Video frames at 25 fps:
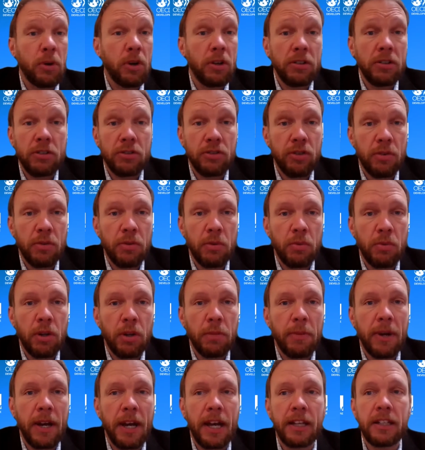as partners
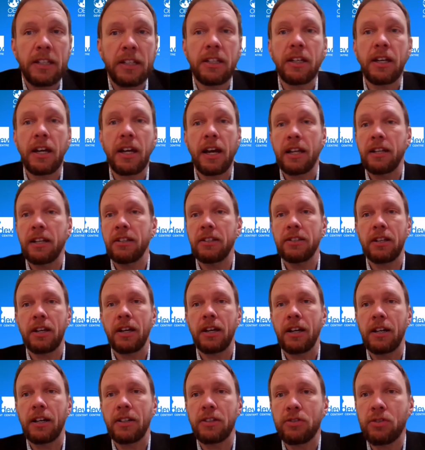of the World Bank.
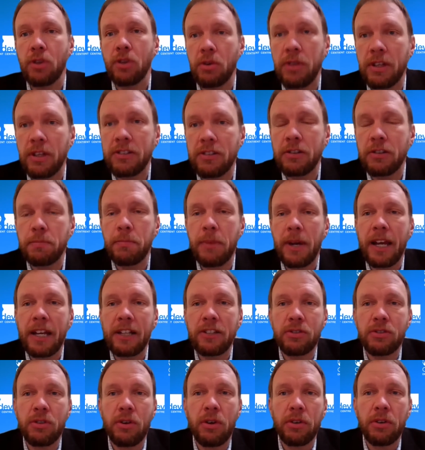And so this is
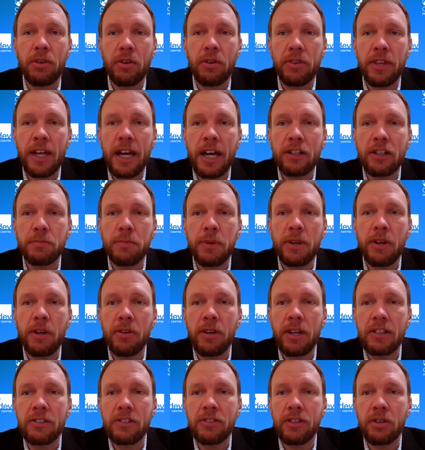based on that
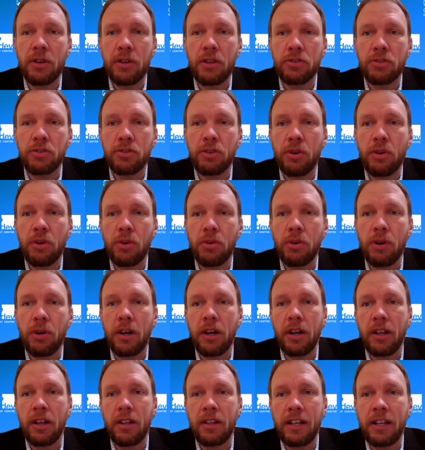experience and
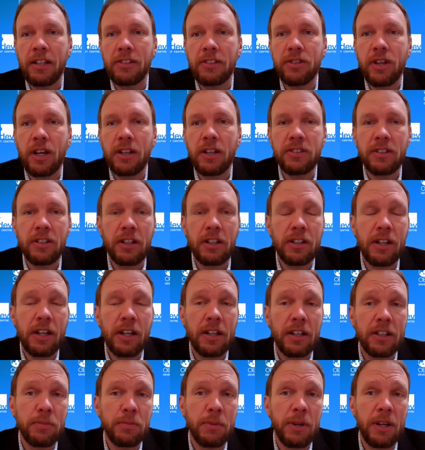also the insights
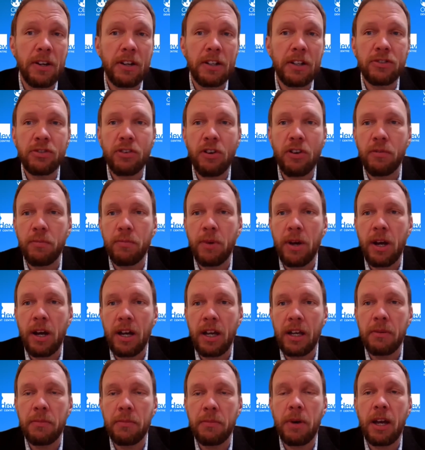and experience of
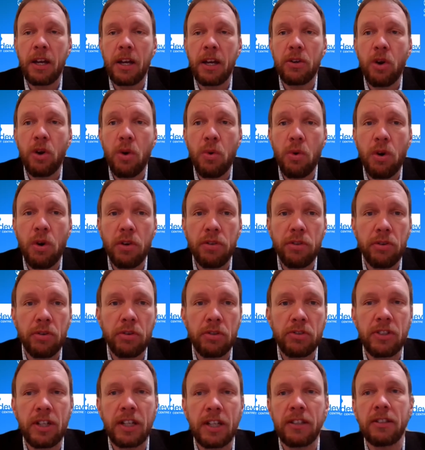my
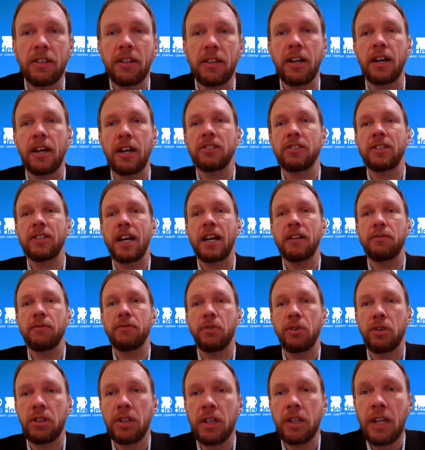co-authors at
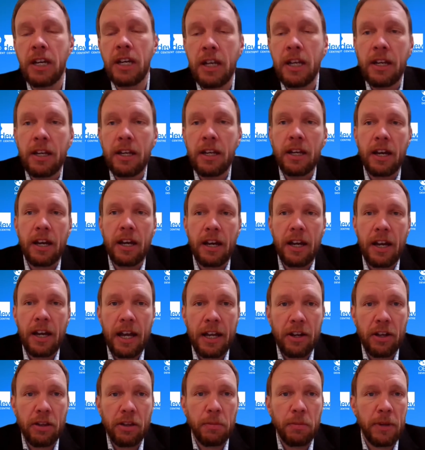Stanford
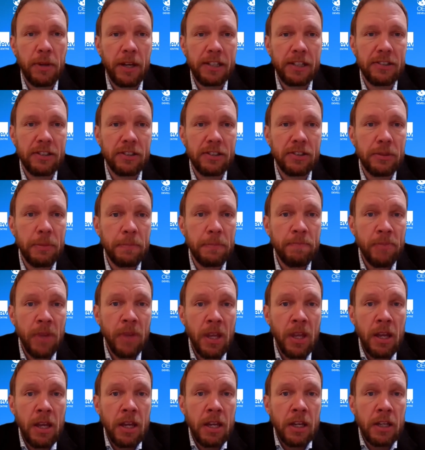and other
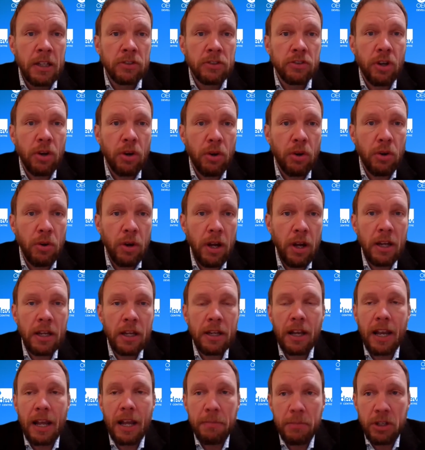places.
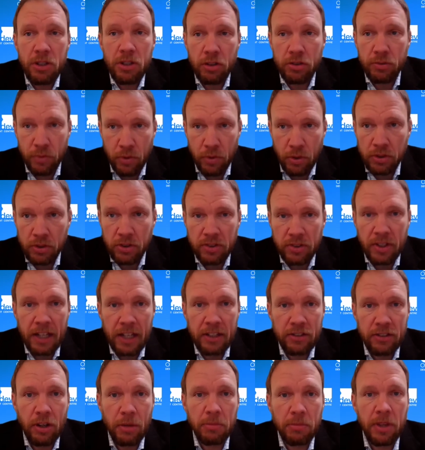So let me just
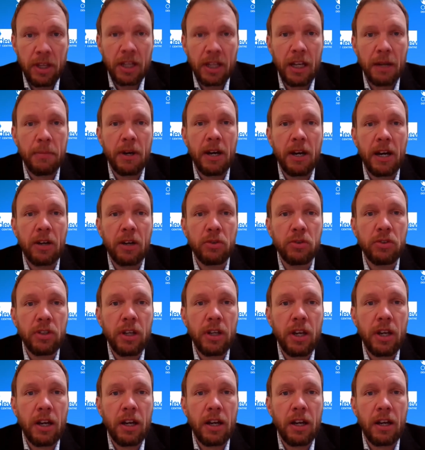first say something
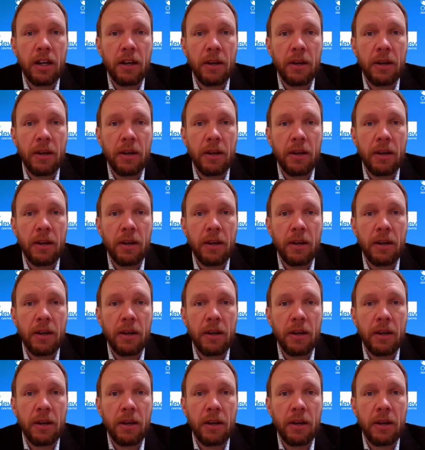about